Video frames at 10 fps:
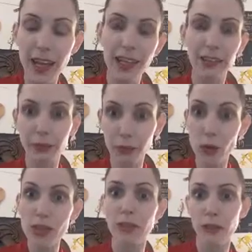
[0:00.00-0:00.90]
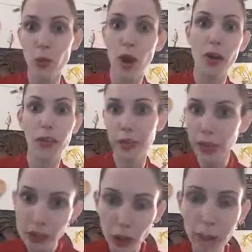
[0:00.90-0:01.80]
and of course, if you are
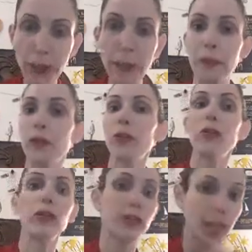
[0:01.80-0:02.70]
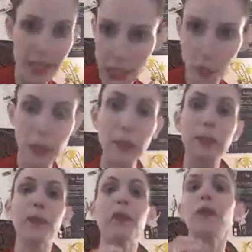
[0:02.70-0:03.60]
theater people, dance
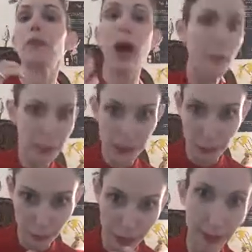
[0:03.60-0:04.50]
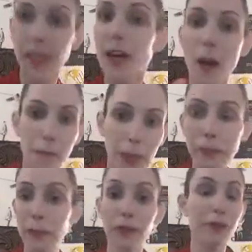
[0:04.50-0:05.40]
people, puppetry
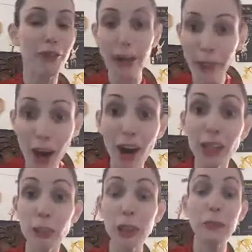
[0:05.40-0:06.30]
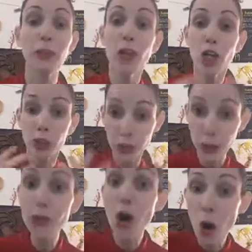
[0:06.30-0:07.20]
people, fine art people, you
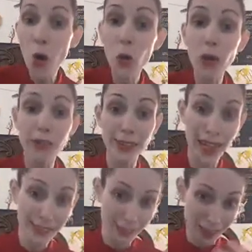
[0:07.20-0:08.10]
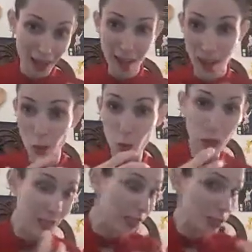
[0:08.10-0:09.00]
know that
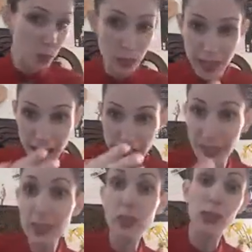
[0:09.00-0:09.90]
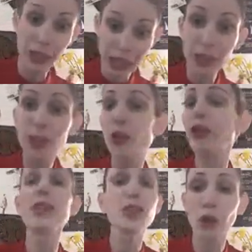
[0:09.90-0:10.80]
once we get this connection
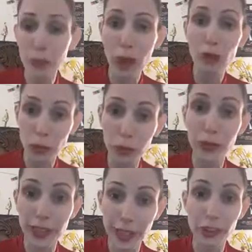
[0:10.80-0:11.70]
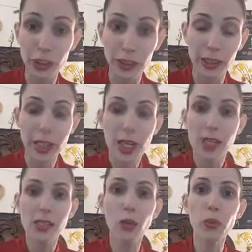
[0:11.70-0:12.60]
going, it's all about communication.
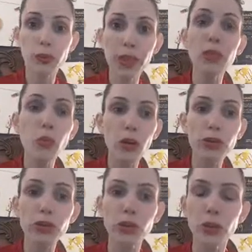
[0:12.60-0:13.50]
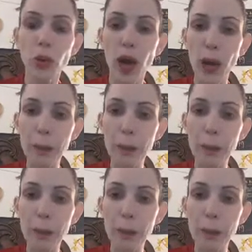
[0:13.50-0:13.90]
So we really want to